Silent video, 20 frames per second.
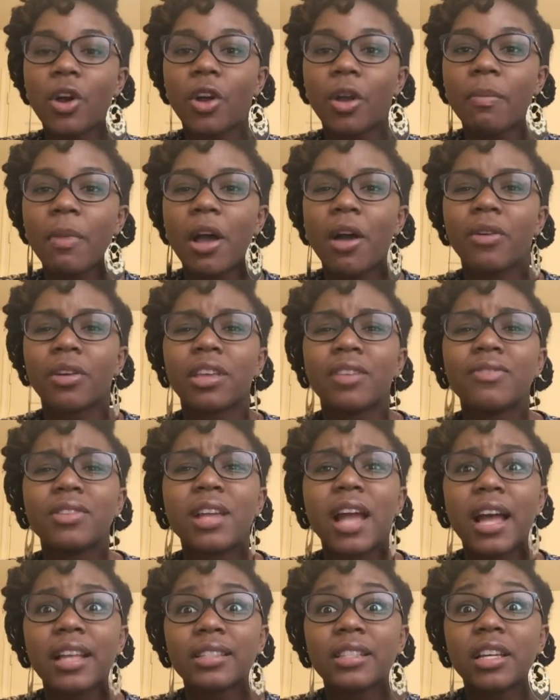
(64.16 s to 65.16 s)
to give you
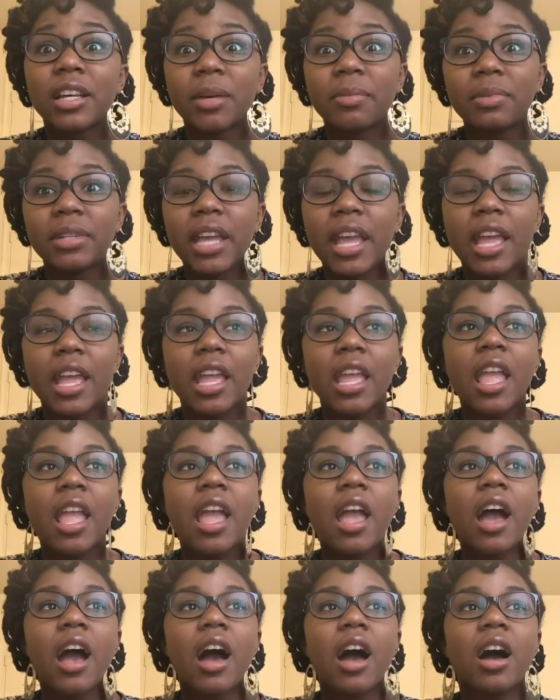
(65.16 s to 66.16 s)
guys an update,
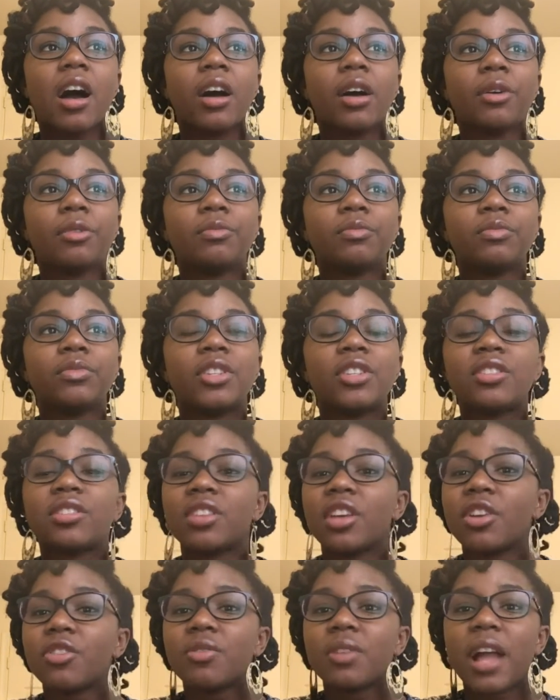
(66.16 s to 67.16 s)

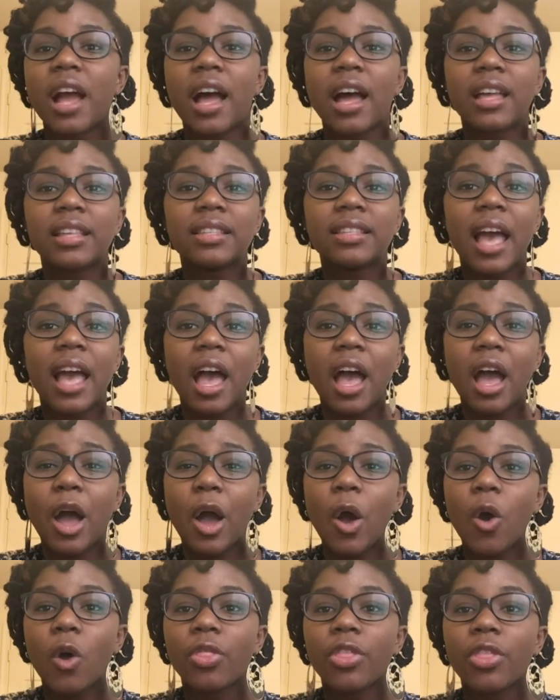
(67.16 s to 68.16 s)
just tell you guys
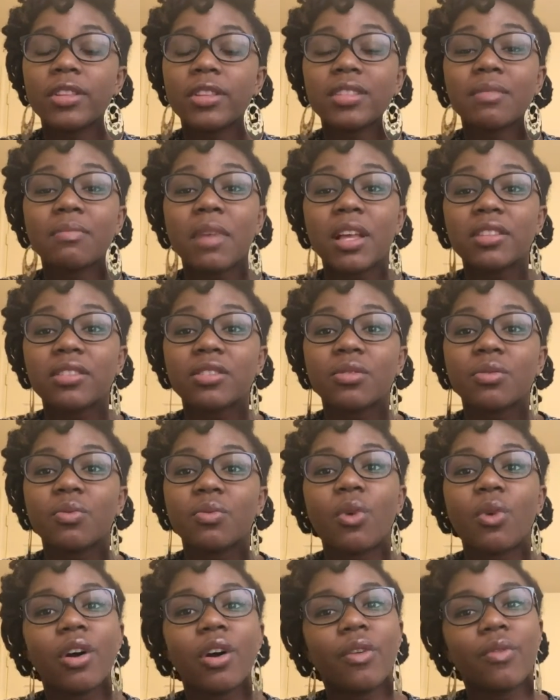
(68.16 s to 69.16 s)
how the semester,
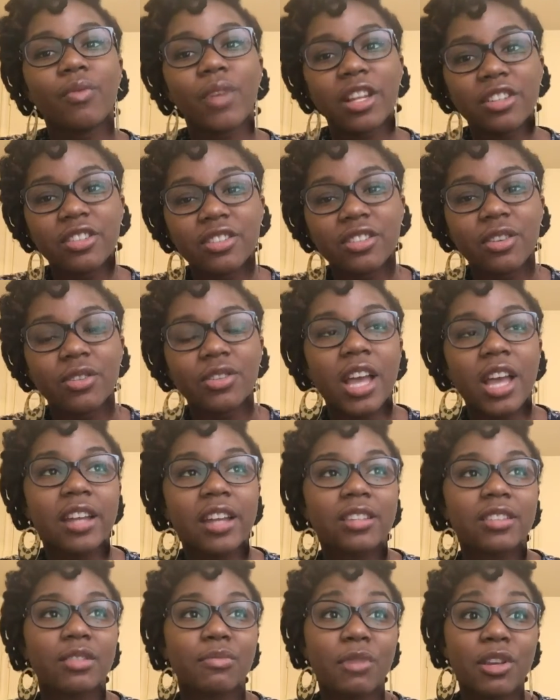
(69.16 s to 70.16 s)
well, I just told you how
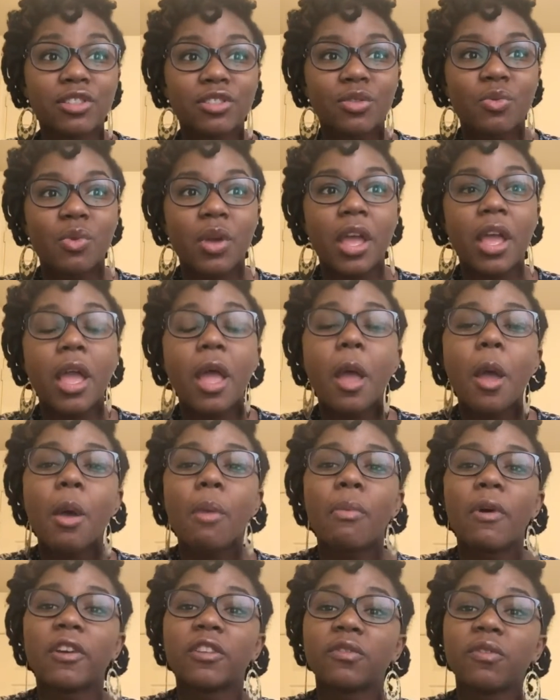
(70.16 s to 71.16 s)
the semester went,
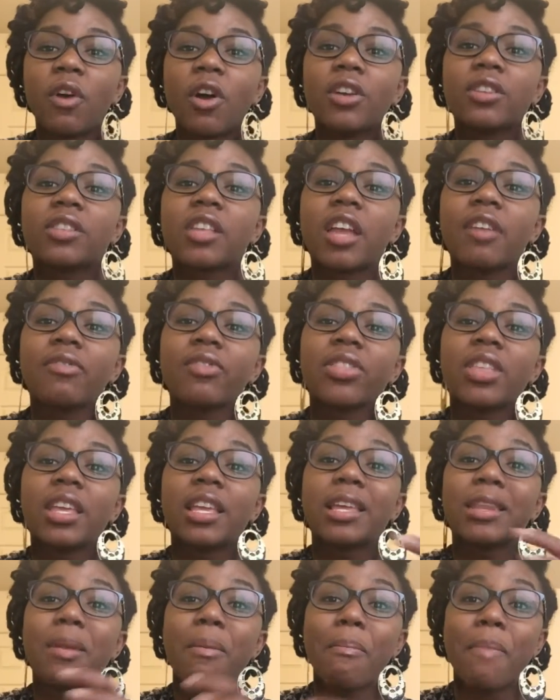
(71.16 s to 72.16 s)
but as far as
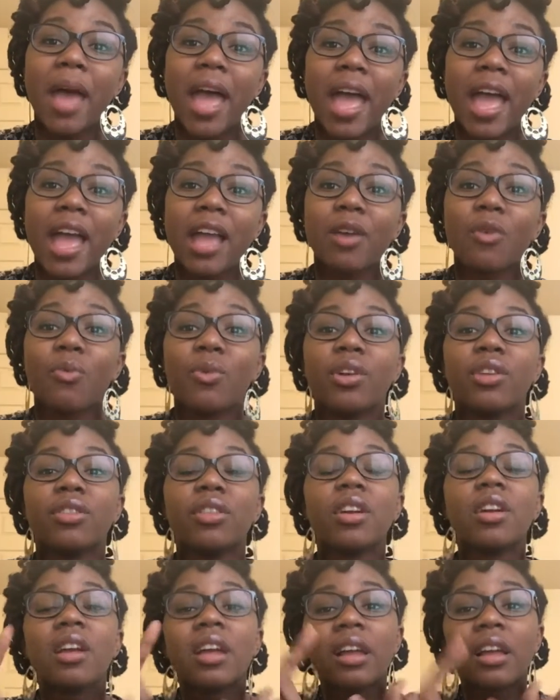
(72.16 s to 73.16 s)
everything in the bag with
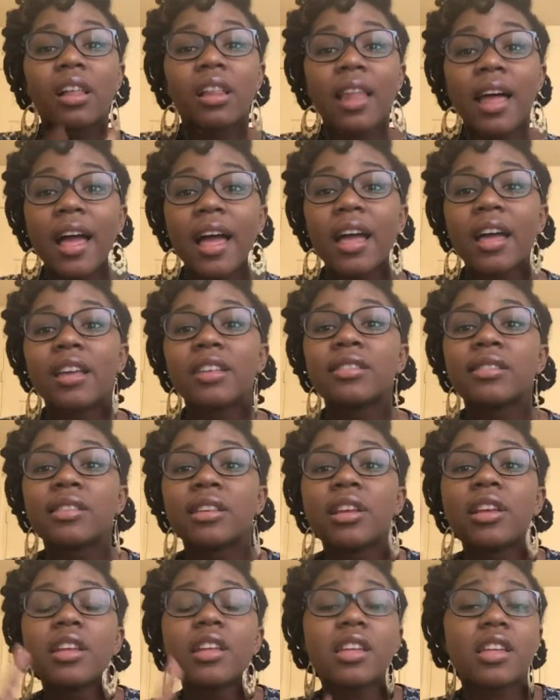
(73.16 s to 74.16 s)
class,
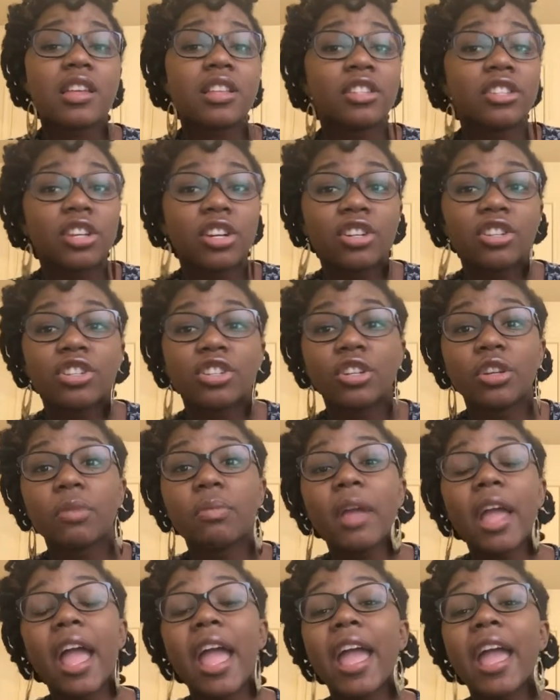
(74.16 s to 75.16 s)
internship,
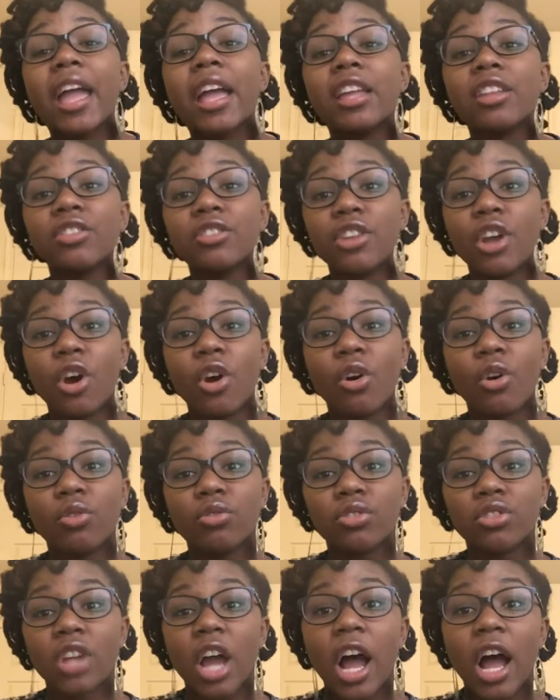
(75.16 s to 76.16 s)
and,
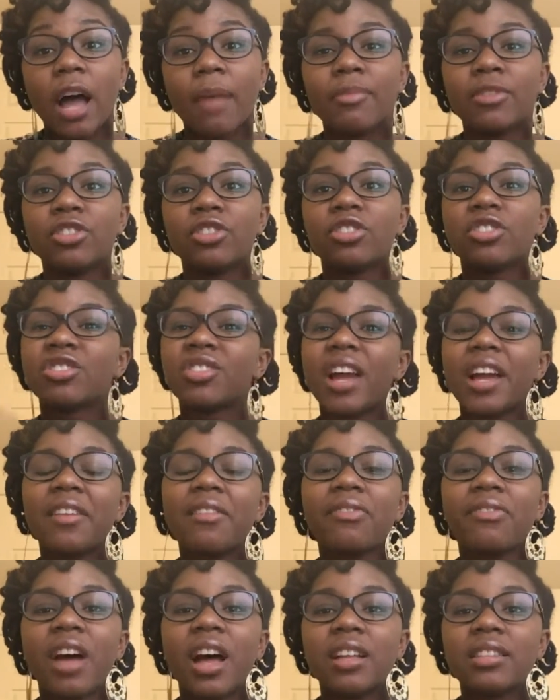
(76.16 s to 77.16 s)
job, and just trying to
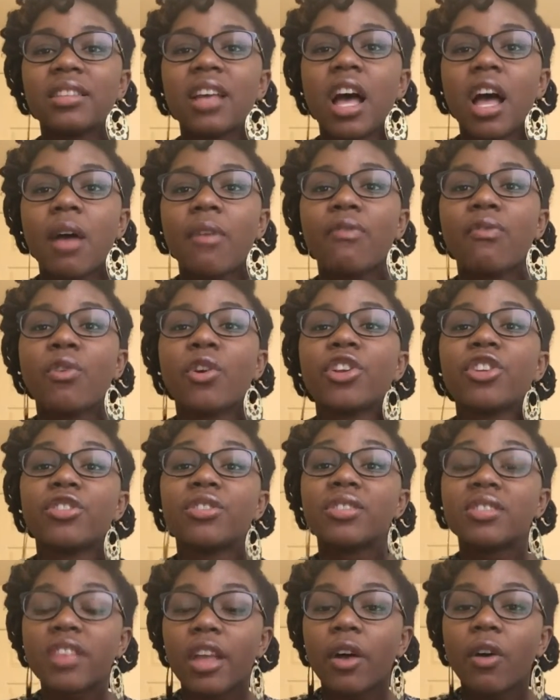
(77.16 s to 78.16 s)
find time for
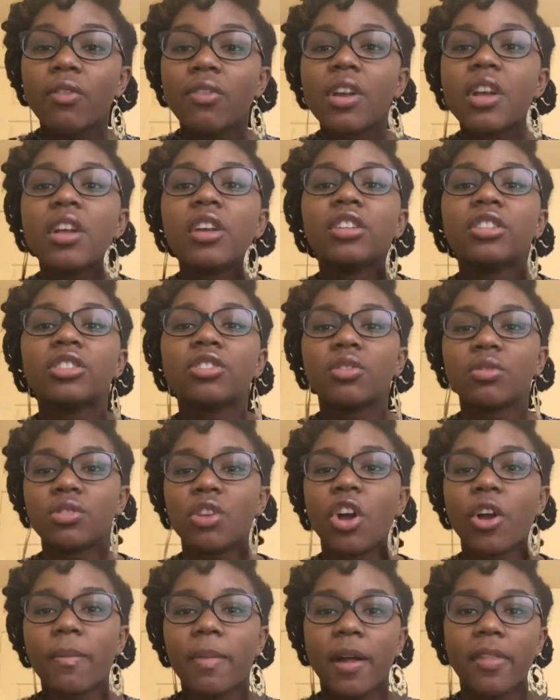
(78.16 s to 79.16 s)
yourself, just going to
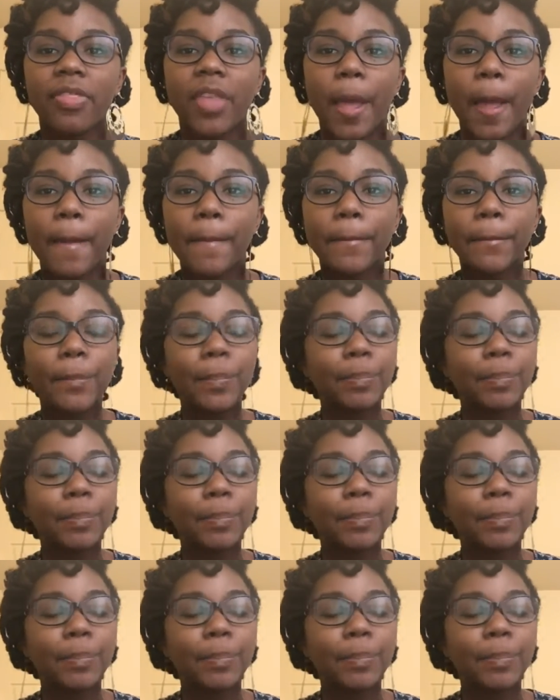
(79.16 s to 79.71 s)
talk about that.